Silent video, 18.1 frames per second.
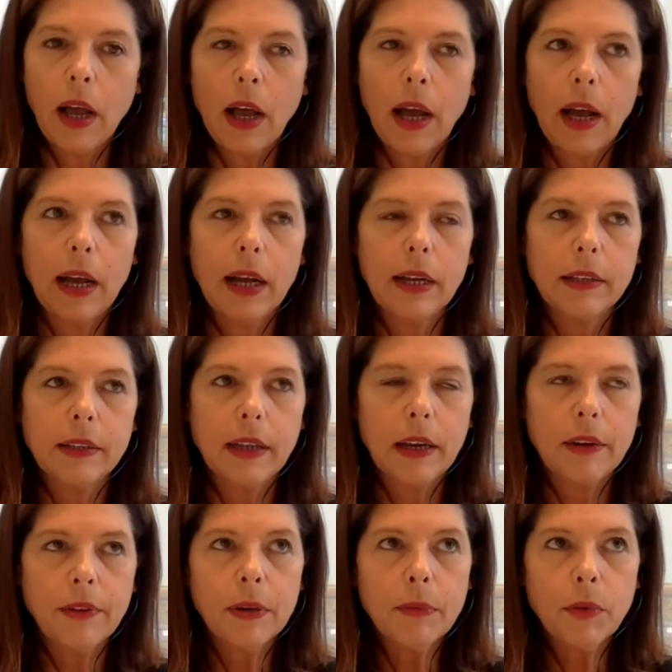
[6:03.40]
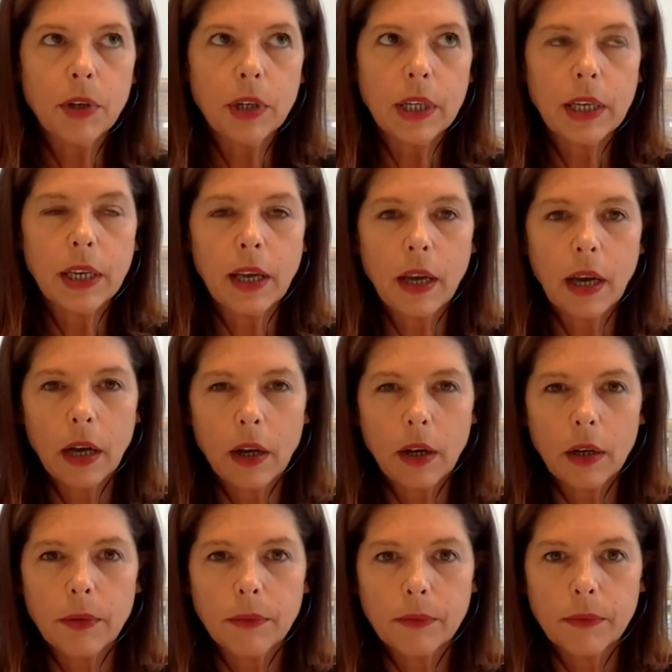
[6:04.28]
And every morning,
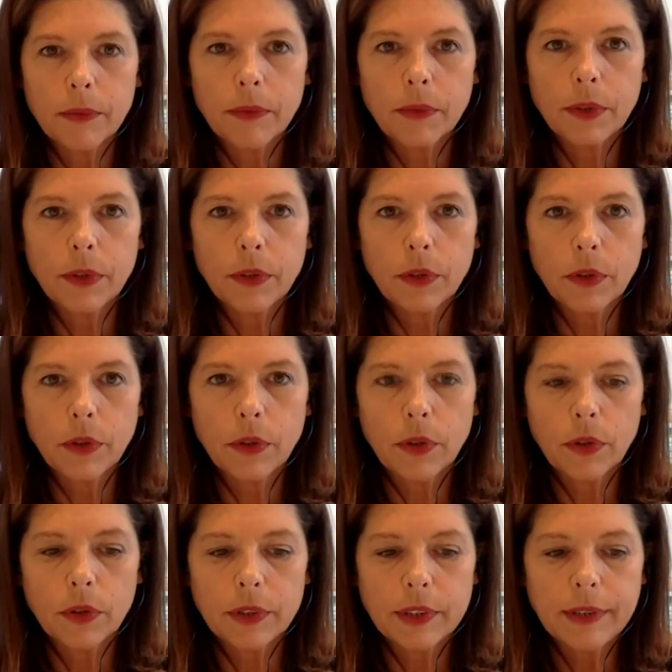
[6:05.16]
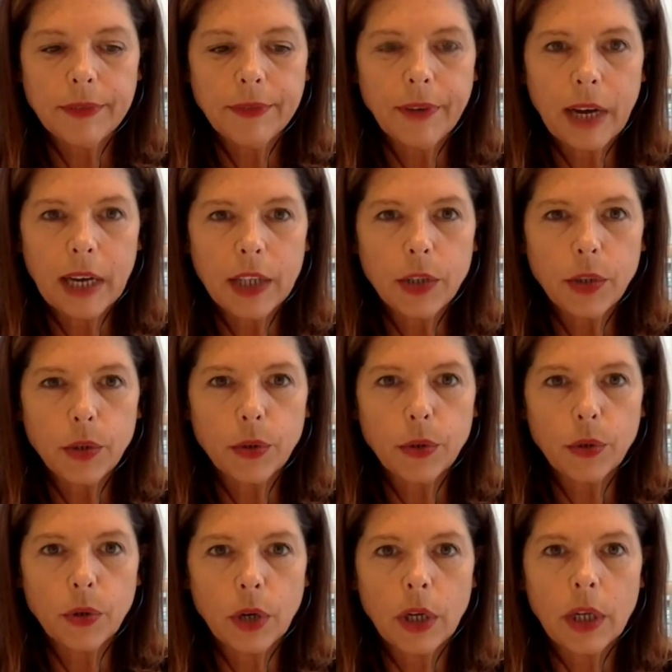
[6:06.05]
define
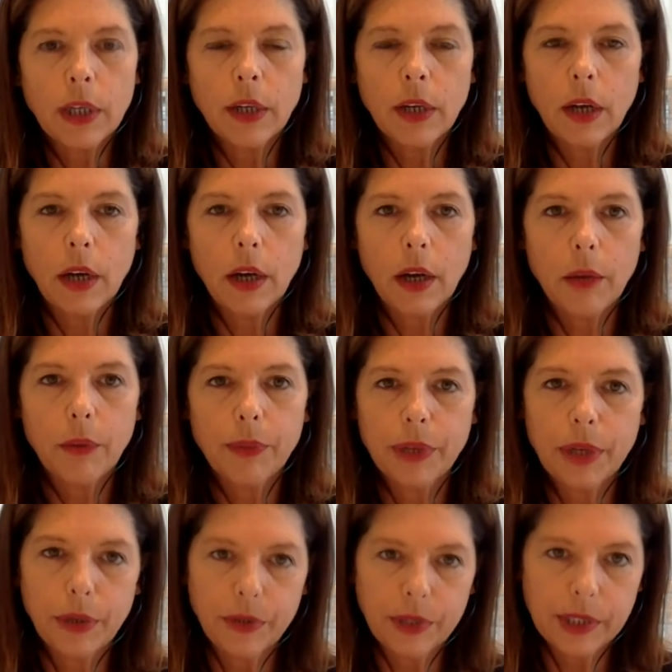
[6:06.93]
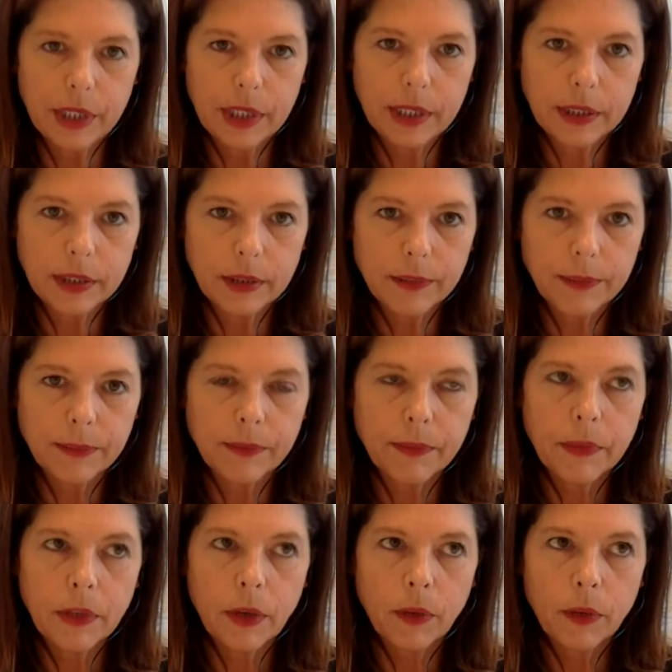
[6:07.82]
your priorities.
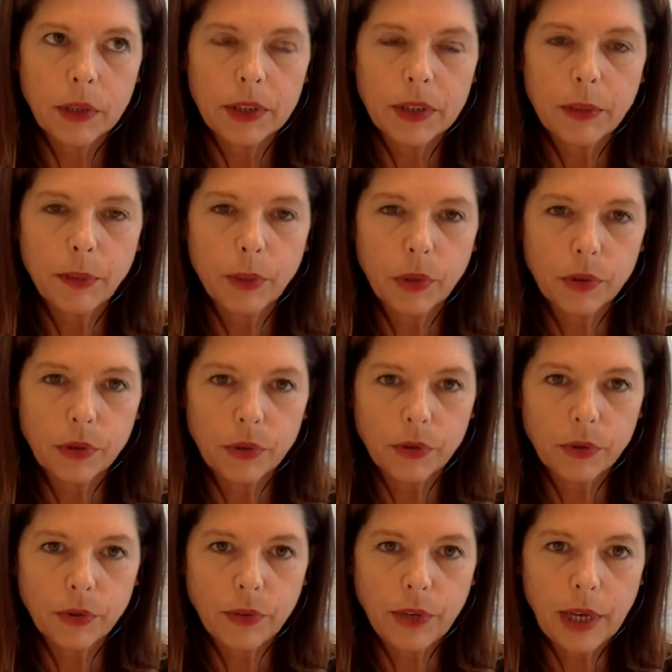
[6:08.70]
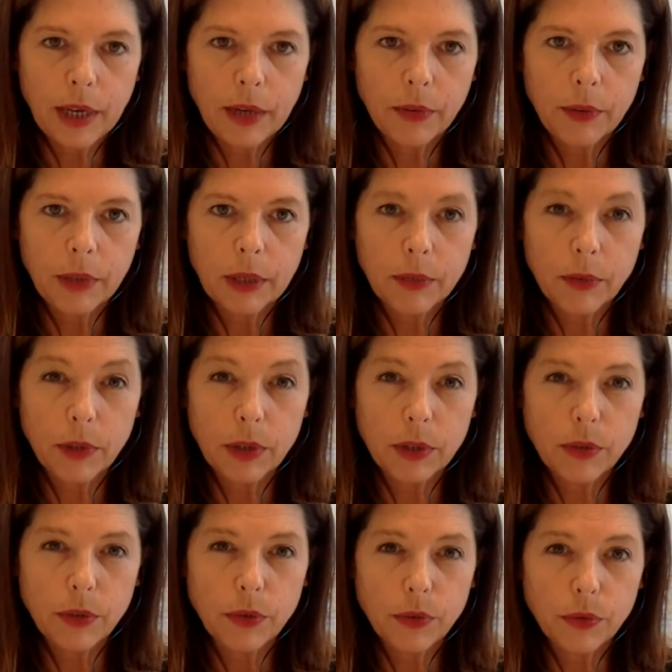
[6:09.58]
What is important today? What I'm
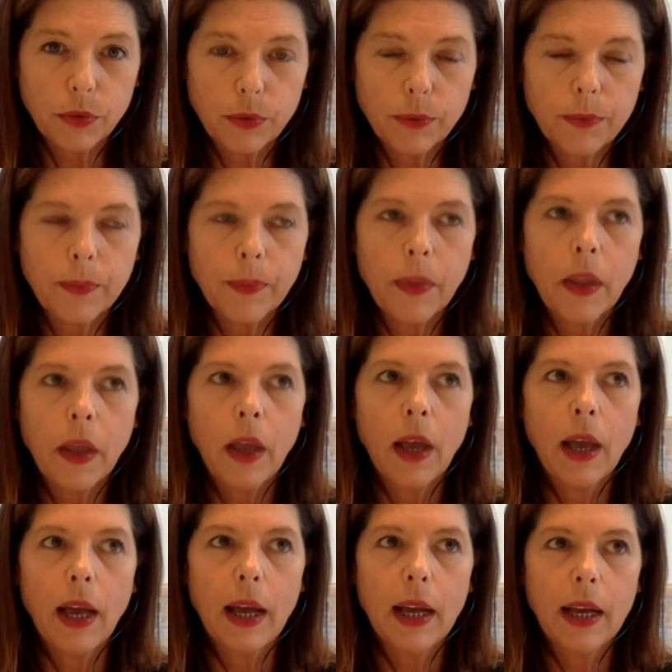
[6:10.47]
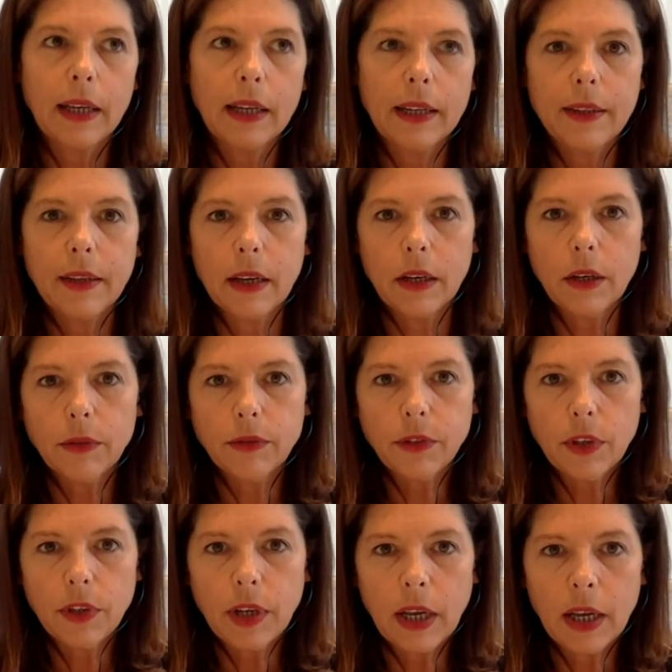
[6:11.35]
going to do? And at the end
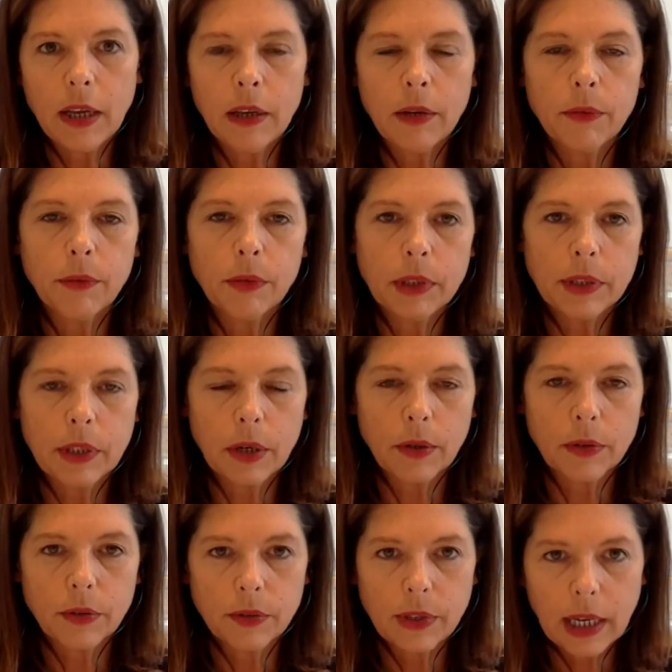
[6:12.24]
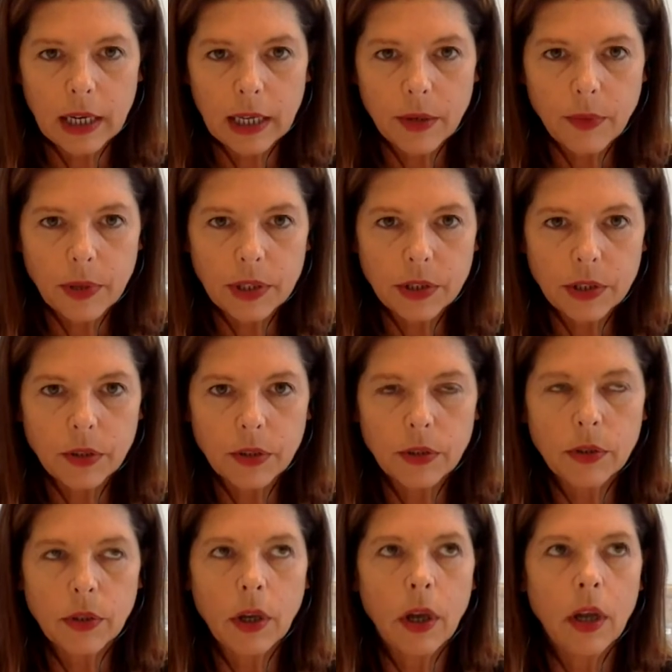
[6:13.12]
of the day, with our daily
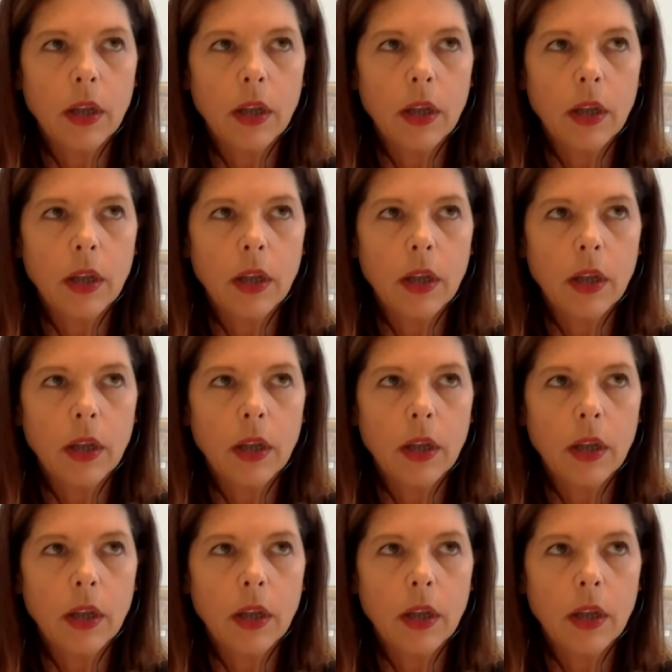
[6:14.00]
question,